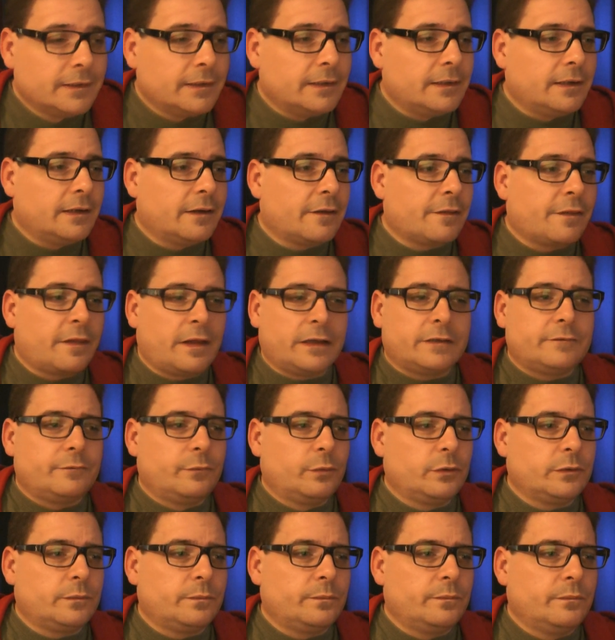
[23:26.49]
That
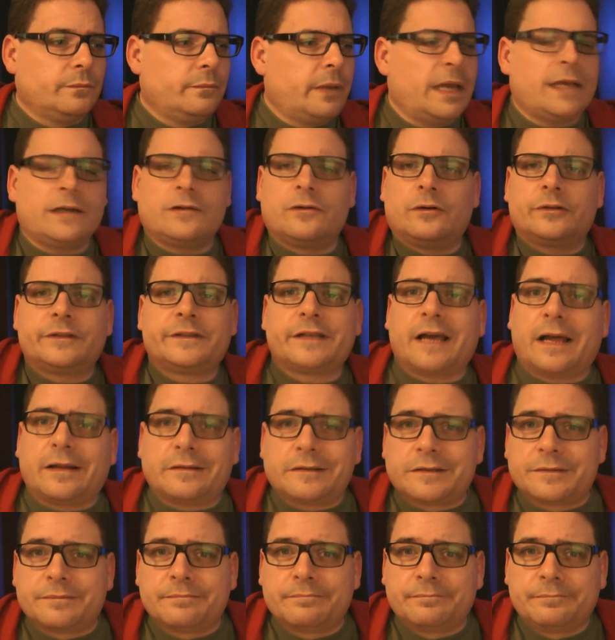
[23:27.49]
would make no
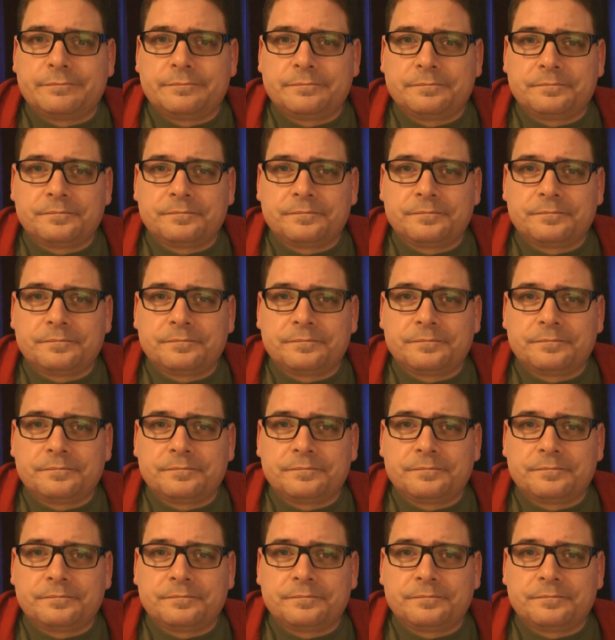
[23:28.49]
sense.